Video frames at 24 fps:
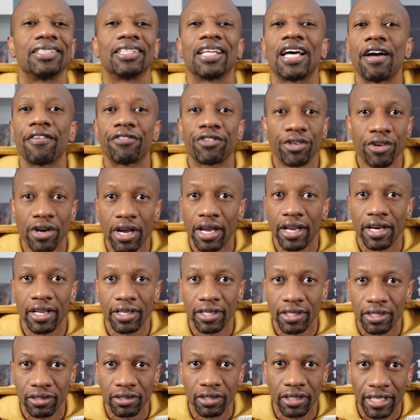I've tried
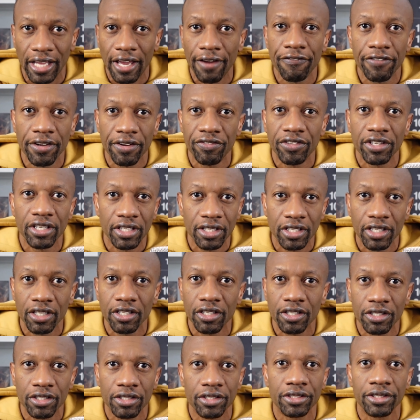it. In that 15
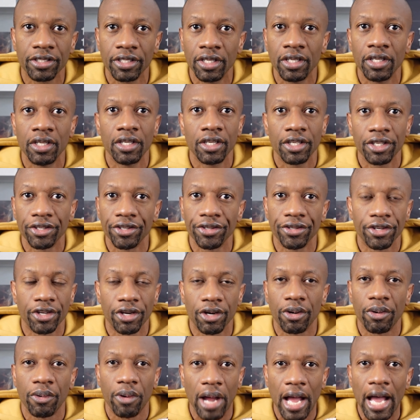years,
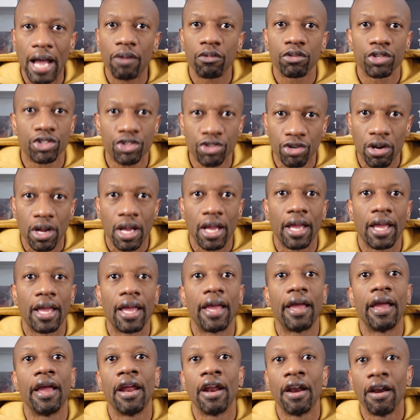I was trying
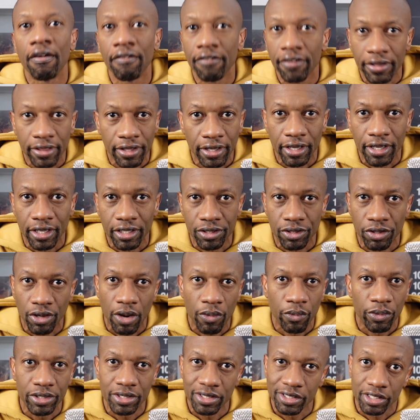everything. So I
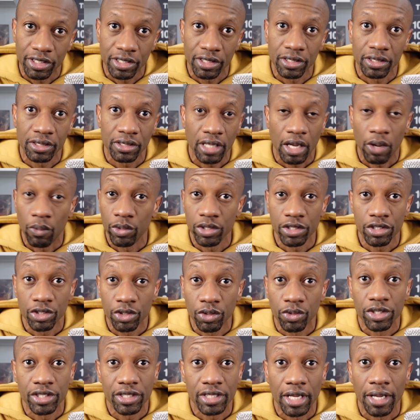wasn't doing
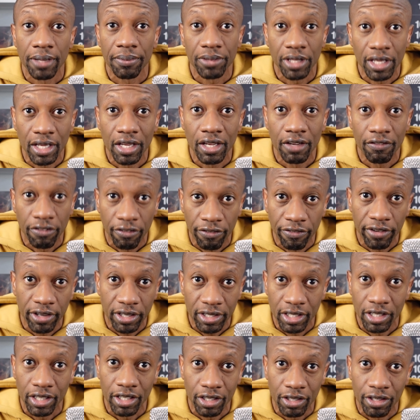the same thing for
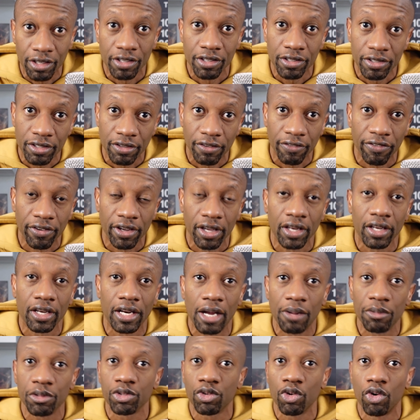15 years and failing. I
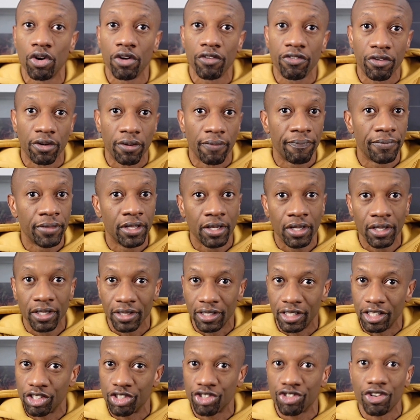was going from
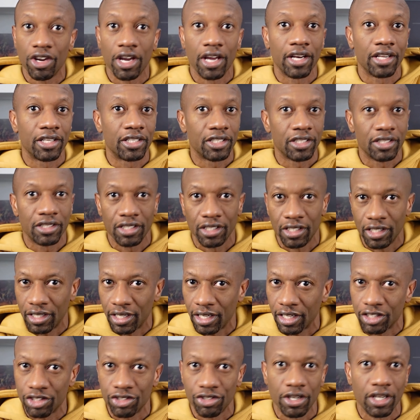this strategy to the
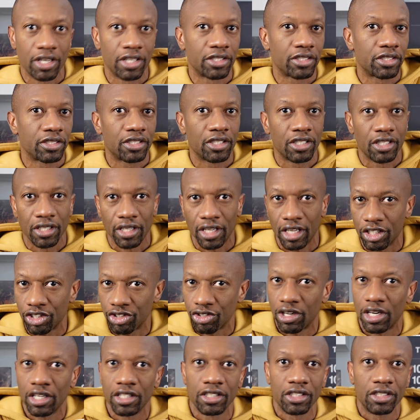next strategy, to the next
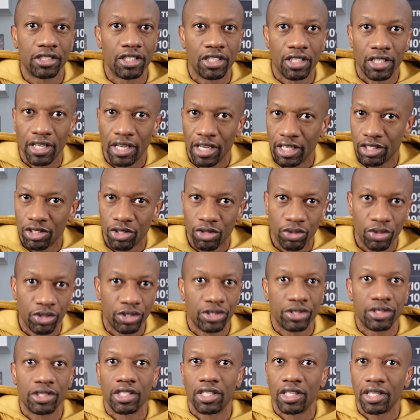strategy, to the next course,
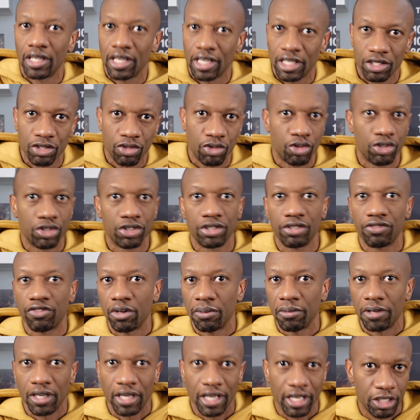to the next course, from
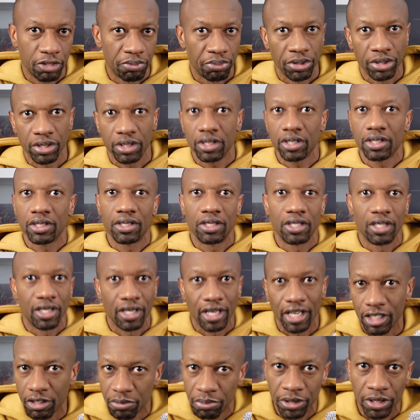the next book to the
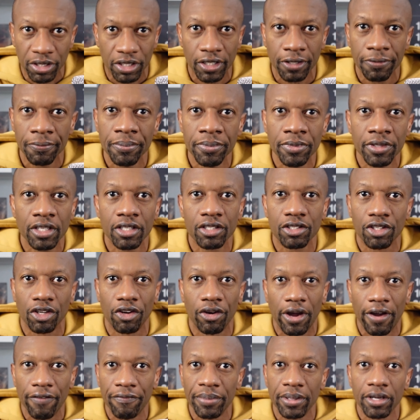next book. So
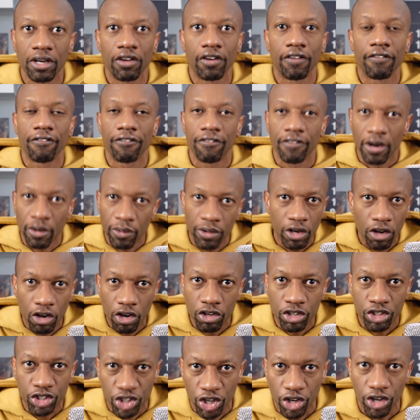I've been on a very
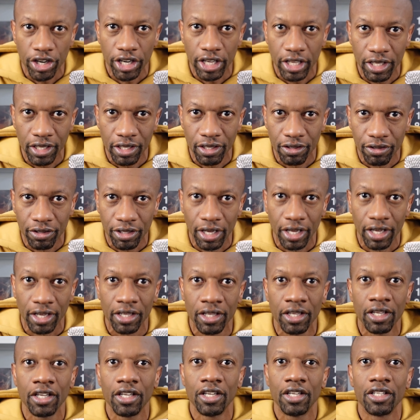long journey. Okay.
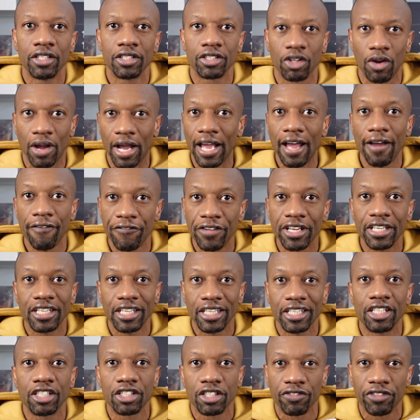So I got 15
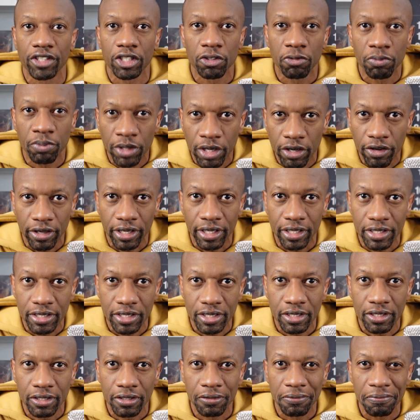years of
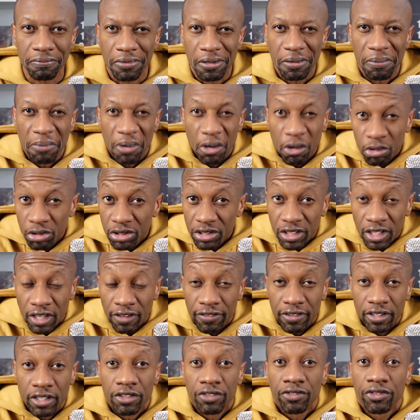experience, but most of
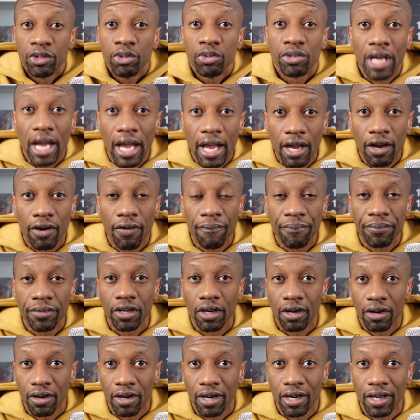it is futile.
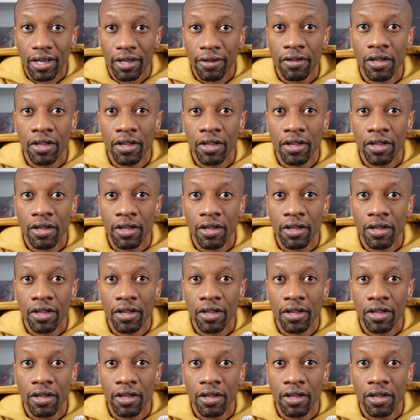All right.